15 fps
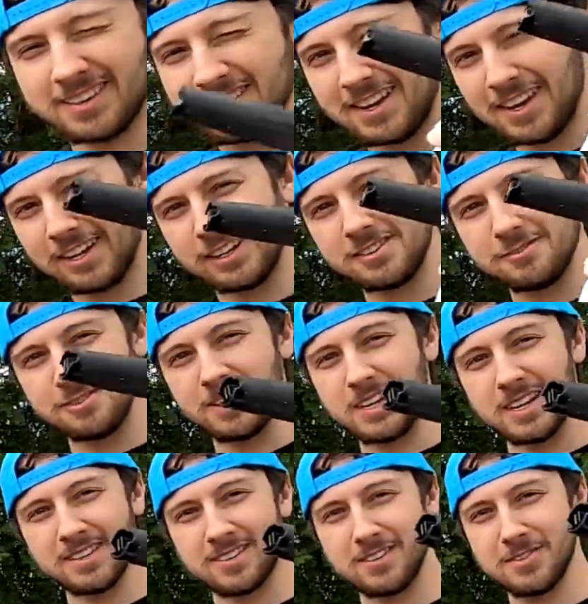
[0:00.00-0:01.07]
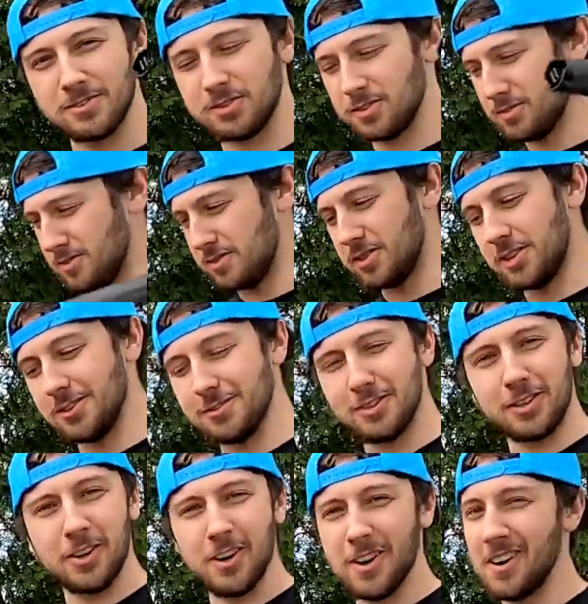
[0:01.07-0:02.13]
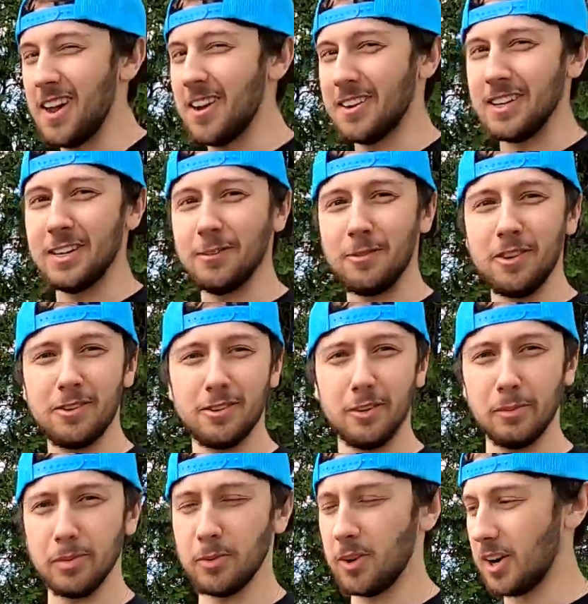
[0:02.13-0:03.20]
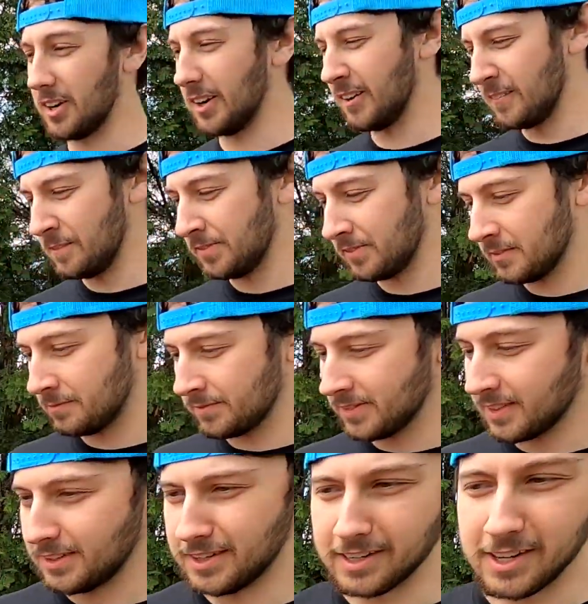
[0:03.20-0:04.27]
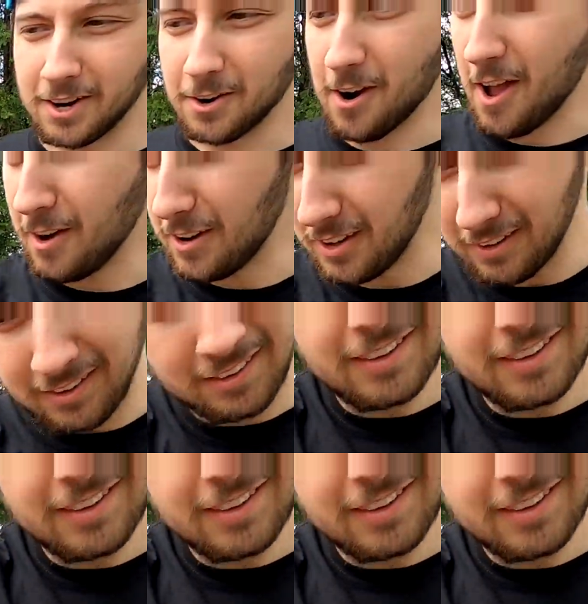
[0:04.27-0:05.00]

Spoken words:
I said, I use this and just hose the car down again with soapy water. And I go around it,